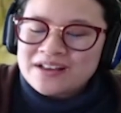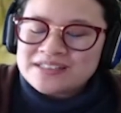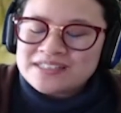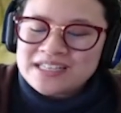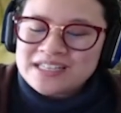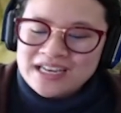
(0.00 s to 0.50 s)

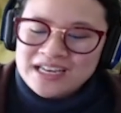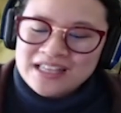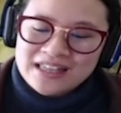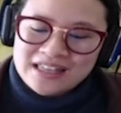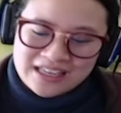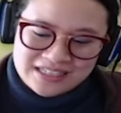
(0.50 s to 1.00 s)

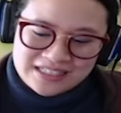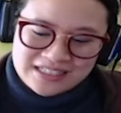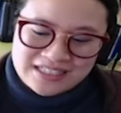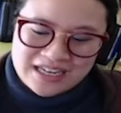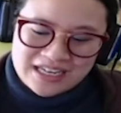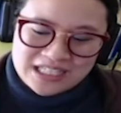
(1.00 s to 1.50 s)
seeing
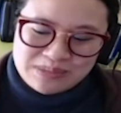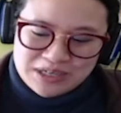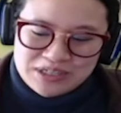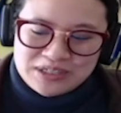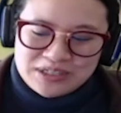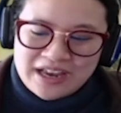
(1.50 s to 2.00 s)
this,
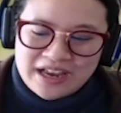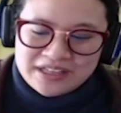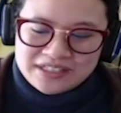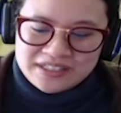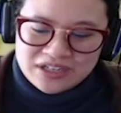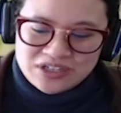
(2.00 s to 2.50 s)
especially
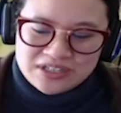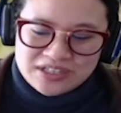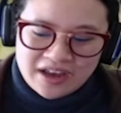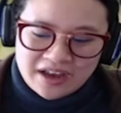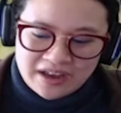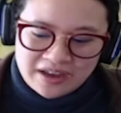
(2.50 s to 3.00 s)
at such a
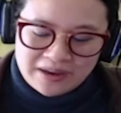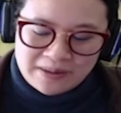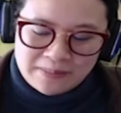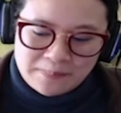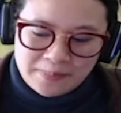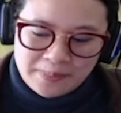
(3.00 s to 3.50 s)

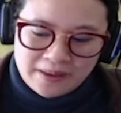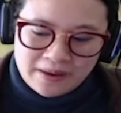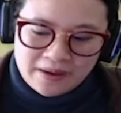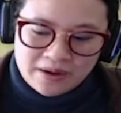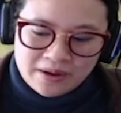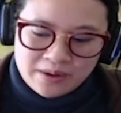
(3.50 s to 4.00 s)
time,
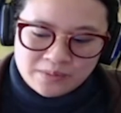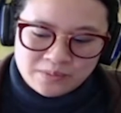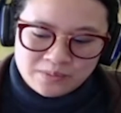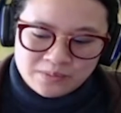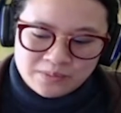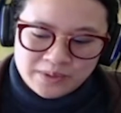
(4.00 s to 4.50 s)

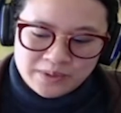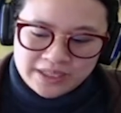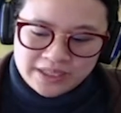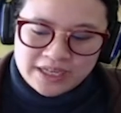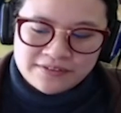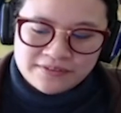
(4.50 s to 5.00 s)

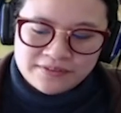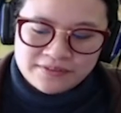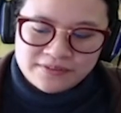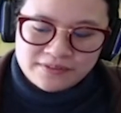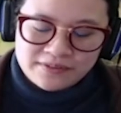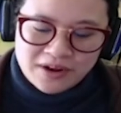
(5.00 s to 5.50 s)
really
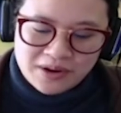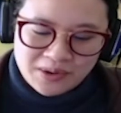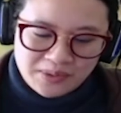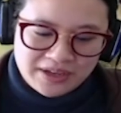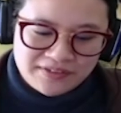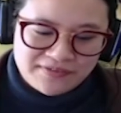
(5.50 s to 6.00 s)
not
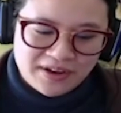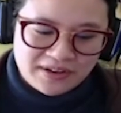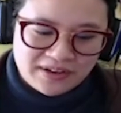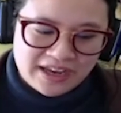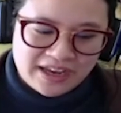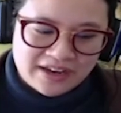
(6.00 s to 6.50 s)
only
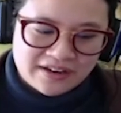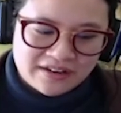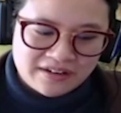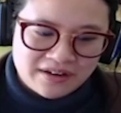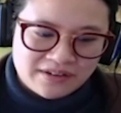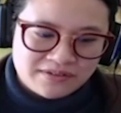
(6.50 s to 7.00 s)
felt like
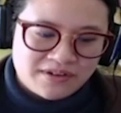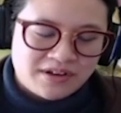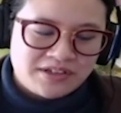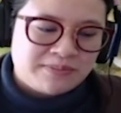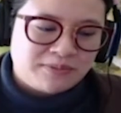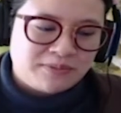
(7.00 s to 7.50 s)
a
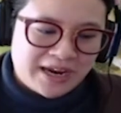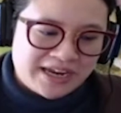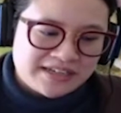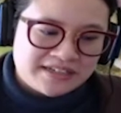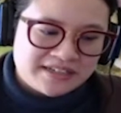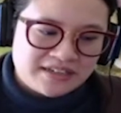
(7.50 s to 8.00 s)
deep
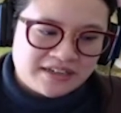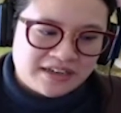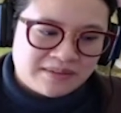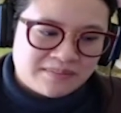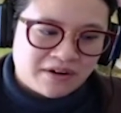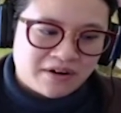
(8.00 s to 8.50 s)
weight
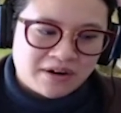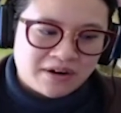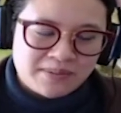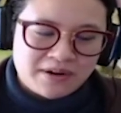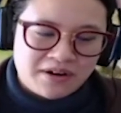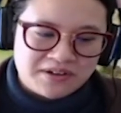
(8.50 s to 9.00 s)
in my
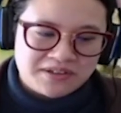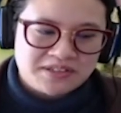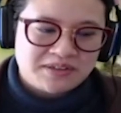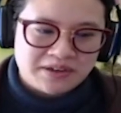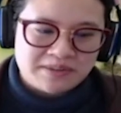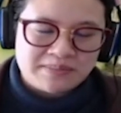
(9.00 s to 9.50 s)
heart, but
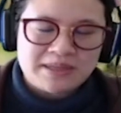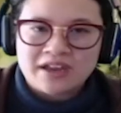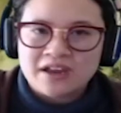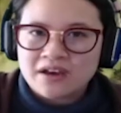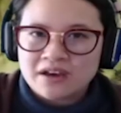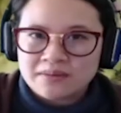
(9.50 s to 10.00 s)
also a little bit like
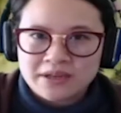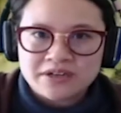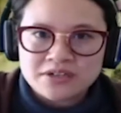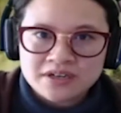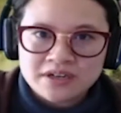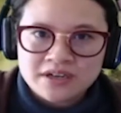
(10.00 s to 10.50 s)
a gut
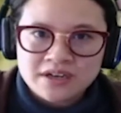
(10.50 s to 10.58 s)
punch.